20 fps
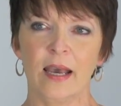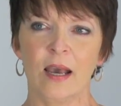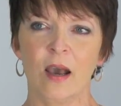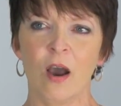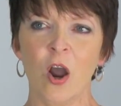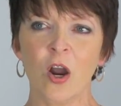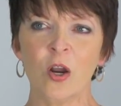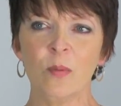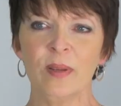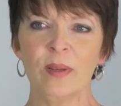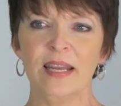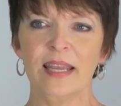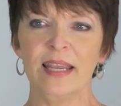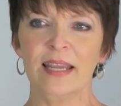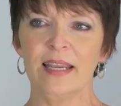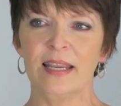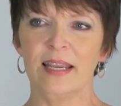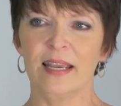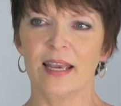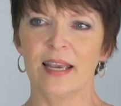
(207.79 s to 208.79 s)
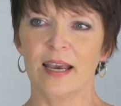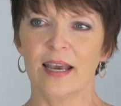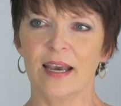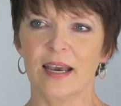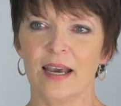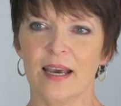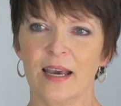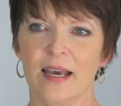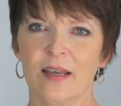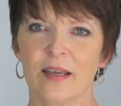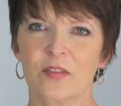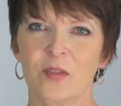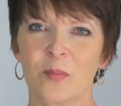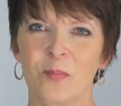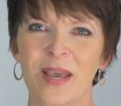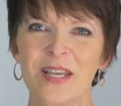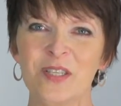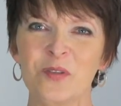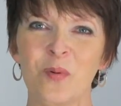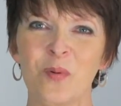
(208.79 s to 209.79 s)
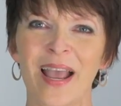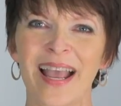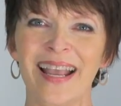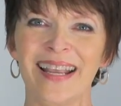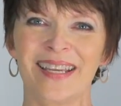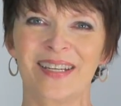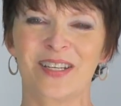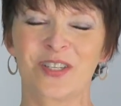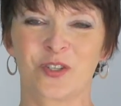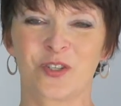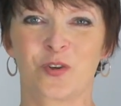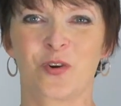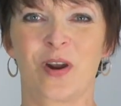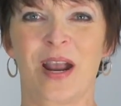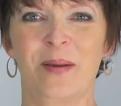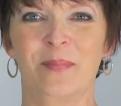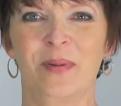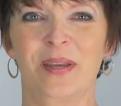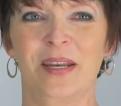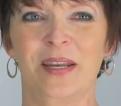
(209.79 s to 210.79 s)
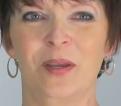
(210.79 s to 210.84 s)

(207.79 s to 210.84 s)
Harmony, the best way I can describe it,